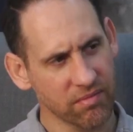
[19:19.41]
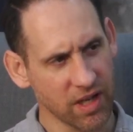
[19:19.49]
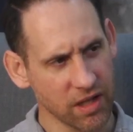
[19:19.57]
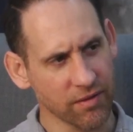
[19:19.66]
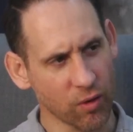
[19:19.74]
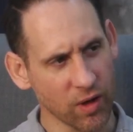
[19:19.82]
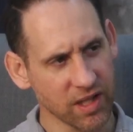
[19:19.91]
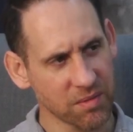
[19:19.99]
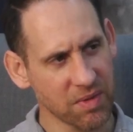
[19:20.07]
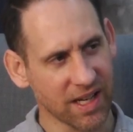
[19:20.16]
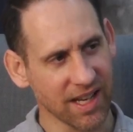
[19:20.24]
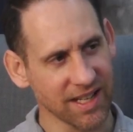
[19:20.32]
in your voice,
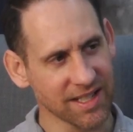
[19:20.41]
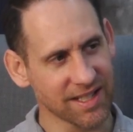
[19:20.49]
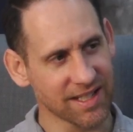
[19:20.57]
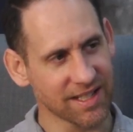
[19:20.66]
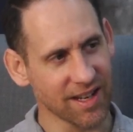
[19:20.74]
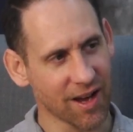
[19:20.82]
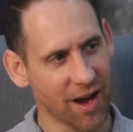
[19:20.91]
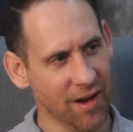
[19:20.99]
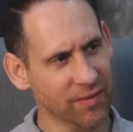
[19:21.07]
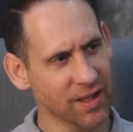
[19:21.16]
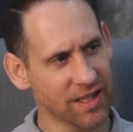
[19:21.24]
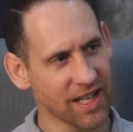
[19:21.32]
because
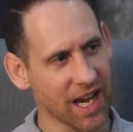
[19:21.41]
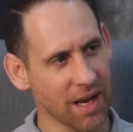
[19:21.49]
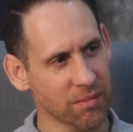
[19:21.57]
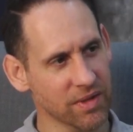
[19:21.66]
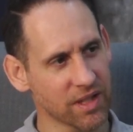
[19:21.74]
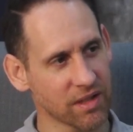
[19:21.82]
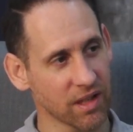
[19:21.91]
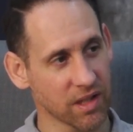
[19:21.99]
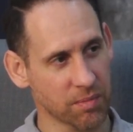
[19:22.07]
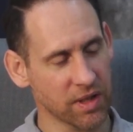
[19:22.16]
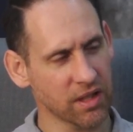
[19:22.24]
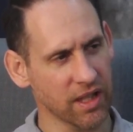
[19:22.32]
oftentimes,
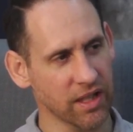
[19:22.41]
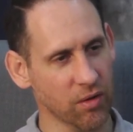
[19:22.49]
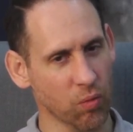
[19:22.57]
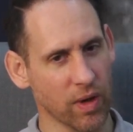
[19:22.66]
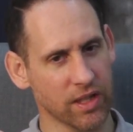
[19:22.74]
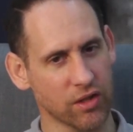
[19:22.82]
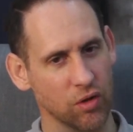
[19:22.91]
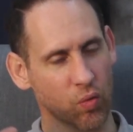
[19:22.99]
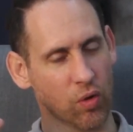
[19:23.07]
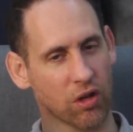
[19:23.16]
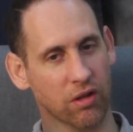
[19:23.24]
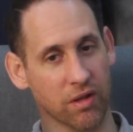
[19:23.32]
especially in the
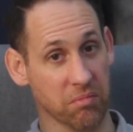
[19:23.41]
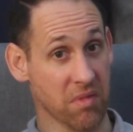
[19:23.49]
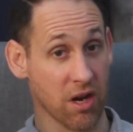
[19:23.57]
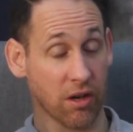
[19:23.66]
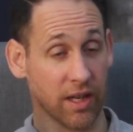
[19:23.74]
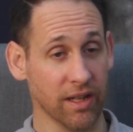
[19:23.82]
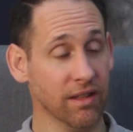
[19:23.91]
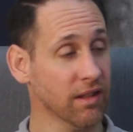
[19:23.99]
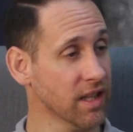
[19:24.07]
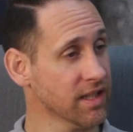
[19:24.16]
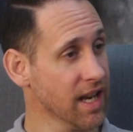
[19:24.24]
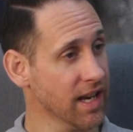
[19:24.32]
Western world, and American,
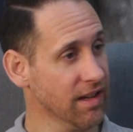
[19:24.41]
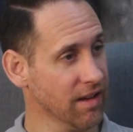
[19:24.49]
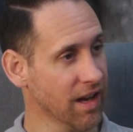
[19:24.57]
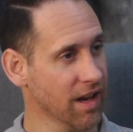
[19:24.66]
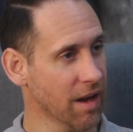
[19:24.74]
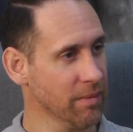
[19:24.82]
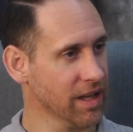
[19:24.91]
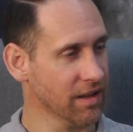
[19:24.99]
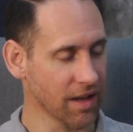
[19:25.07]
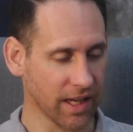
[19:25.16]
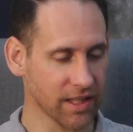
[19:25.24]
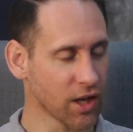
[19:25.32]
let's say,
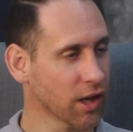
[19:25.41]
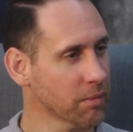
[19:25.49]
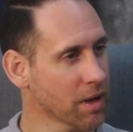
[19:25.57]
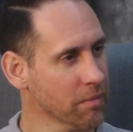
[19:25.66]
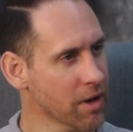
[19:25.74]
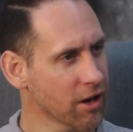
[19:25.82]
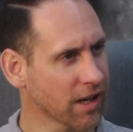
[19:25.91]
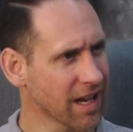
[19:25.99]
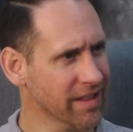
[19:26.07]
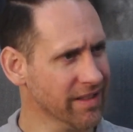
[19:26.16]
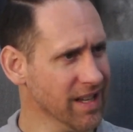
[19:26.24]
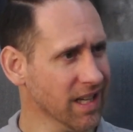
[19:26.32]
I could talk about America.
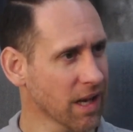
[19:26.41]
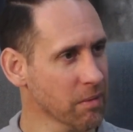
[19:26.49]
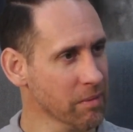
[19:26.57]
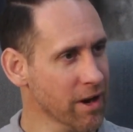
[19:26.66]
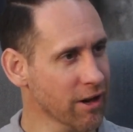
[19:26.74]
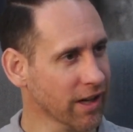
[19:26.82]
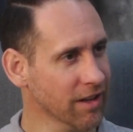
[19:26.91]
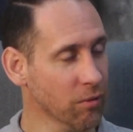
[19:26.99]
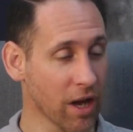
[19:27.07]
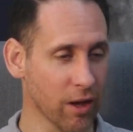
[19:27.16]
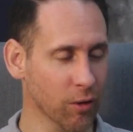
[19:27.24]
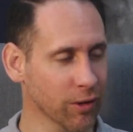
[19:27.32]
I think I'm American.
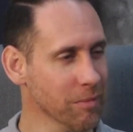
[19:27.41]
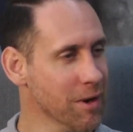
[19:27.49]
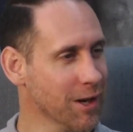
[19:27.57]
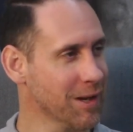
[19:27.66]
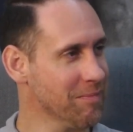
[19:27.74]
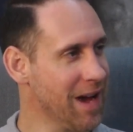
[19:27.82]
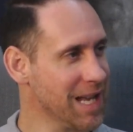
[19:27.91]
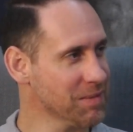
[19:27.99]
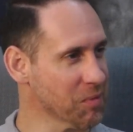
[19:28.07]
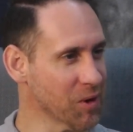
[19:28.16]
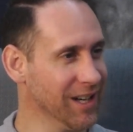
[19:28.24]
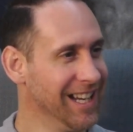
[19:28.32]
Well, I hold an American
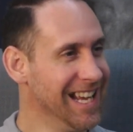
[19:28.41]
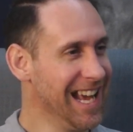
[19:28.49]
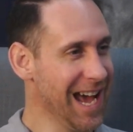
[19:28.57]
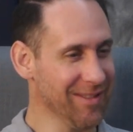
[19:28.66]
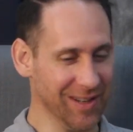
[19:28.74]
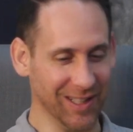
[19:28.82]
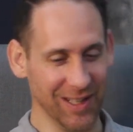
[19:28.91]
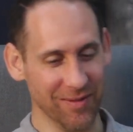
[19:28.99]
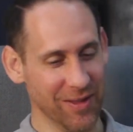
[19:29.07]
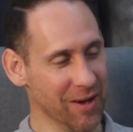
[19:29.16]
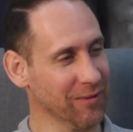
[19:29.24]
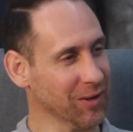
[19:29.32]
passport. Haven't
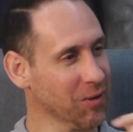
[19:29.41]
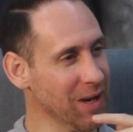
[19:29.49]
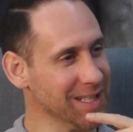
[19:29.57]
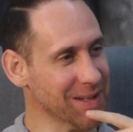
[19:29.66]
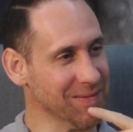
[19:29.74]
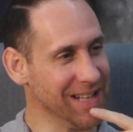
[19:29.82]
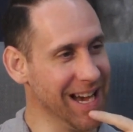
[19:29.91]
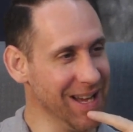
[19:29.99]
lived there for quite some time.